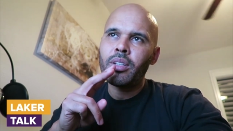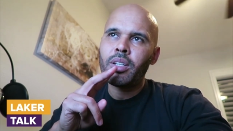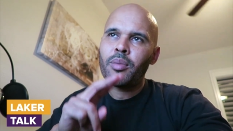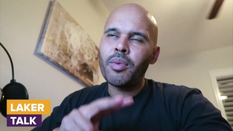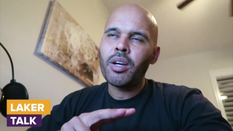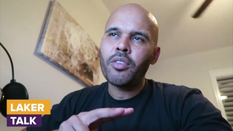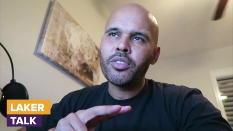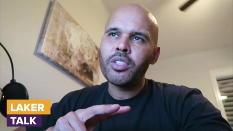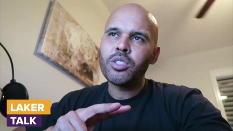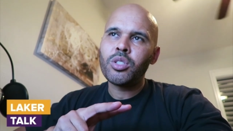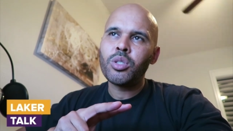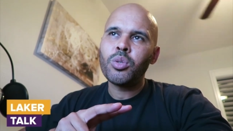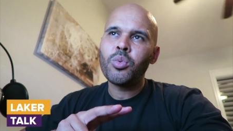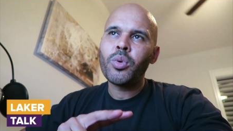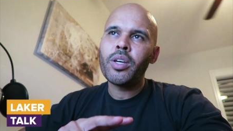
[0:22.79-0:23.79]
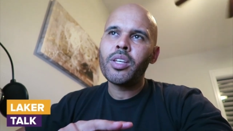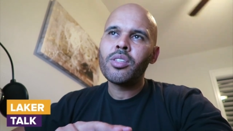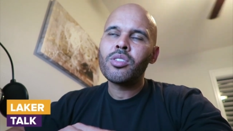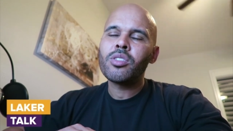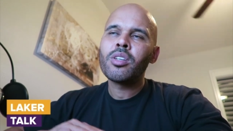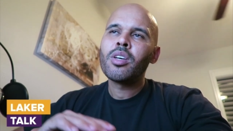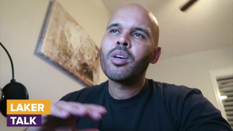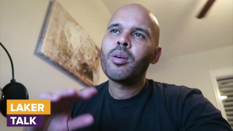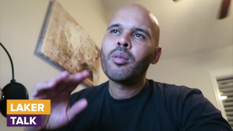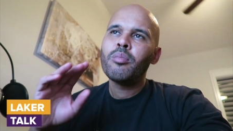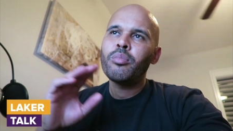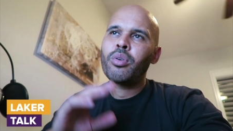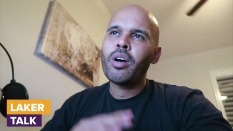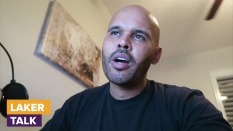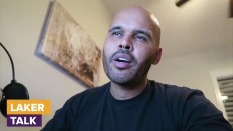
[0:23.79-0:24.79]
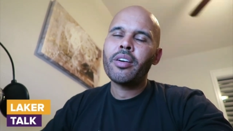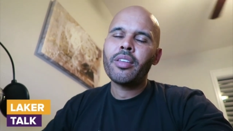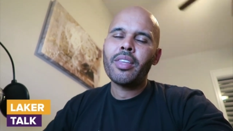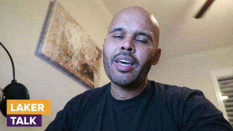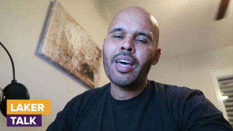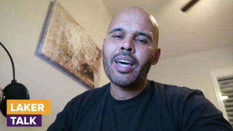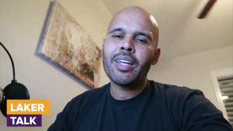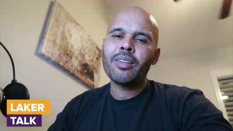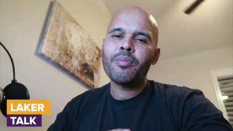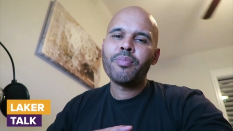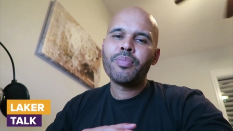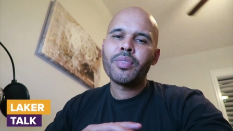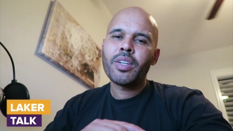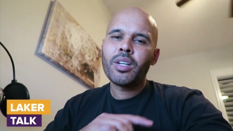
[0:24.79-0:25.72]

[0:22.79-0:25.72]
coming off these two wins prior to that,